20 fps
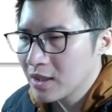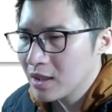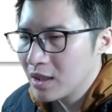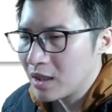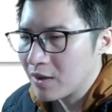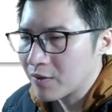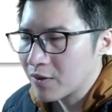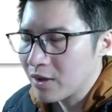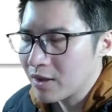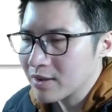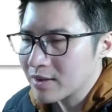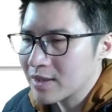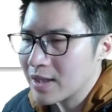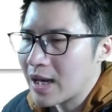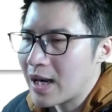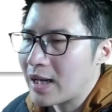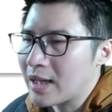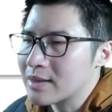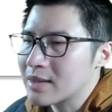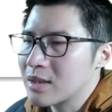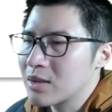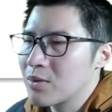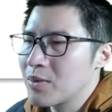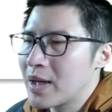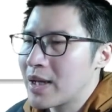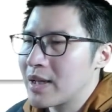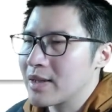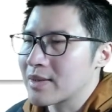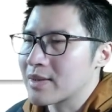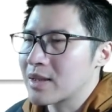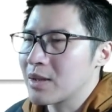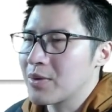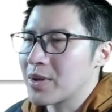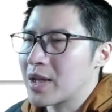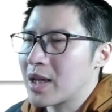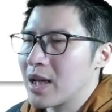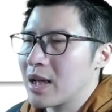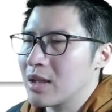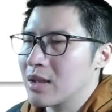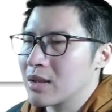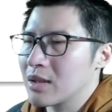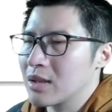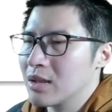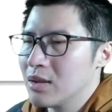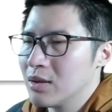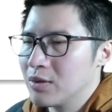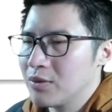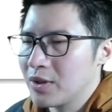Of course, there are other ways that we can go.